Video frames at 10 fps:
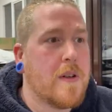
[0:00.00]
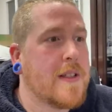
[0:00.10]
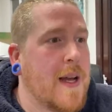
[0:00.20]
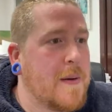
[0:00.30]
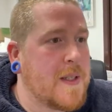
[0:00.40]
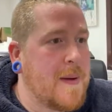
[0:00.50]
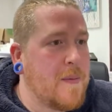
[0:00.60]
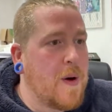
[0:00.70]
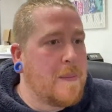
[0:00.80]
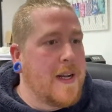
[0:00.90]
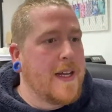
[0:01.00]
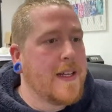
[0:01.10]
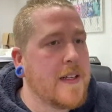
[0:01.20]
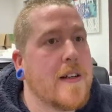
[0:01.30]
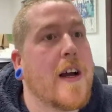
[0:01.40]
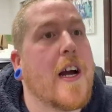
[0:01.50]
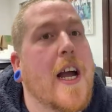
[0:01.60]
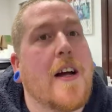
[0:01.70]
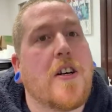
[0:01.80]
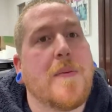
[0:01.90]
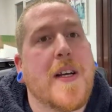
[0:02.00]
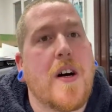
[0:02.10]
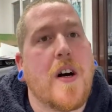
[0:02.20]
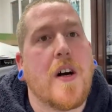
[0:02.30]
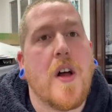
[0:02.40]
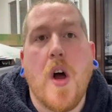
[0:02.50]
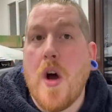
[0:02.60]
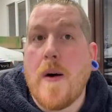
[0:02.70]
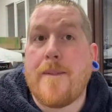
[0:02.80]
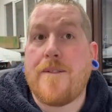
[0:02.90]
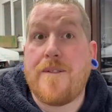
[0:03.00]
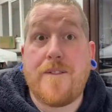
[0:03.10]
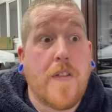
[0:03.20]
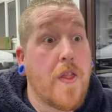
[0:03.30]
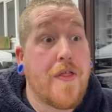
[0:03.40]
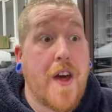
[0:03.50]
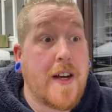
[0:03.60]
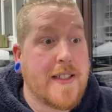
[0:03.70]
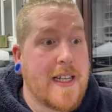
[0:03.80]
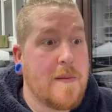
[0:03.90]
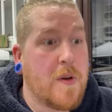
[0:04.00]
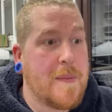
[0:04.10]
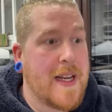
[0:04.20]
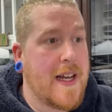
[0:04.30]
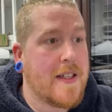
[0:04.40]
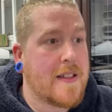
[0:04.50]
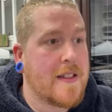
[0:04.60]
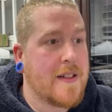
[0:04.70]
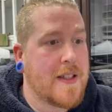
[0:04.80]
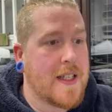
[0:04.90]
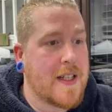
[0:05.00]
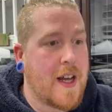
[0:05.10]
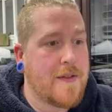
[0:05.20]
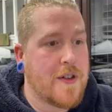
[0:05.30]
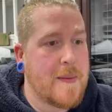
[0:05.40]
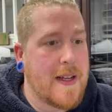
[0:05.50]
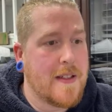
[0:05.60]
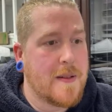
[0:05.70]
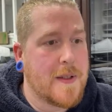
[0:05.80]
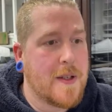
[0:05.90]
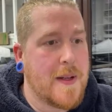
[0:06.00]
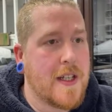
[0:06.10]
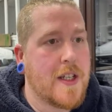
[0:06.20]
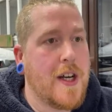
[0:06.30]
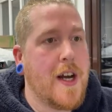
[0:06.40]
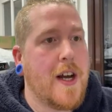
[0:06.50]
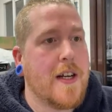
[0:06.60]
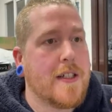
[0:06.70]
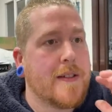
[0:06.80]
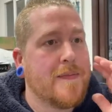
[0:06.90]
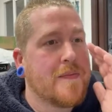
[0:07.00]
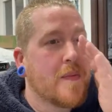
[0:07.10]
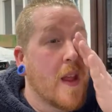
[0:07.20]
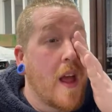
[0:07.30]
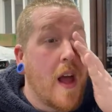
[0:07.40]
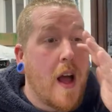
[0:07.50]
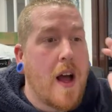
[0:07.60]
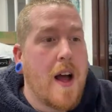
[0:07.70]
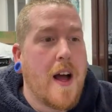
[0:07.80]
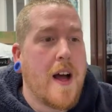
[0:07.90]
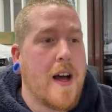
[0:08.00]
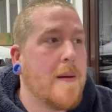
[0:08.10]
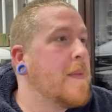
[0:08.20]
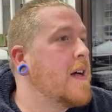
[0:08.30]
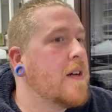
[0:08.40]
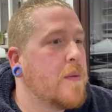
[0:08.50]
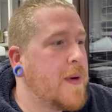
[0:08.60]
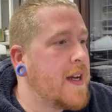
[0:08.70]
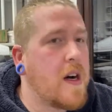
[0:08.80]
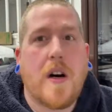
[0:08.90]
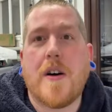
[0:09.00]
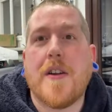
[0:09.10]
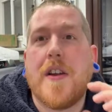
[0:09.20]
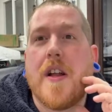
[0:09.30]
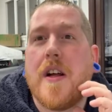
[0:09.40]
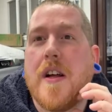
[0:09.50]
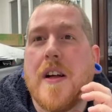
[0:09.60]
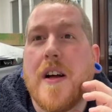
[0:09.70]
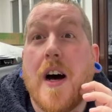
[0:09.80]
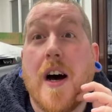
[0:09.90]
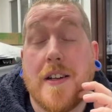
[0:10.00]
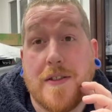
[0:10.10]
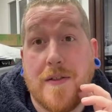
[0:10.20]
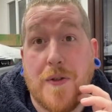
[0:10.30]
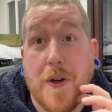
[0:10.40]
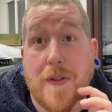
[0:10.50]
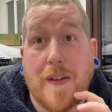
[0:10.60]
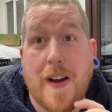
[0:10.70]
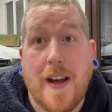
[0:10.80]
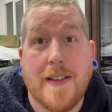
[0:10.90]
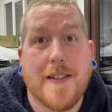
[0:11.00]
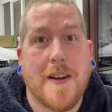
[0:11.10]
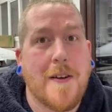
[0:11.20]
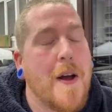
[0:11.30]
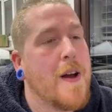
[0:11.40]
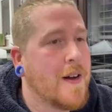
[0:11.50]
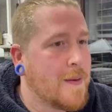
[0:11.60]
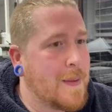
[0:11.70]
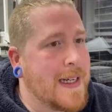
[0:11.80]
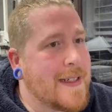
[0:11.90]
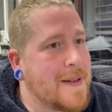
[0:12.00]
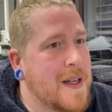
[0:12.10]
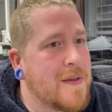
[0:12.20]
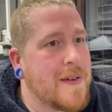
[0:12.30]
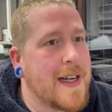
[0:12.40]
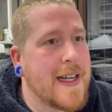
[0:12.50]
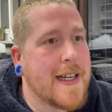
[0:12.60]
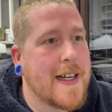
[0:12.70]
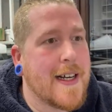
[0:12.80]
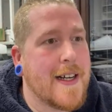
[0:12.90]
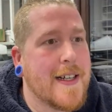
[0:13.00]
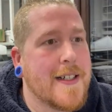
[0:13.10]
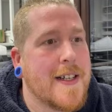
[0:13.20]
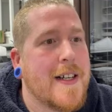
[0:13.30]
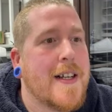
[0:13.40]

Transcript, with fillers: That was a bit wobbly. how long we got? 13 more minutes till this live stream ends. We're doing good. Um, we are on 145 likes, so we're doing really good.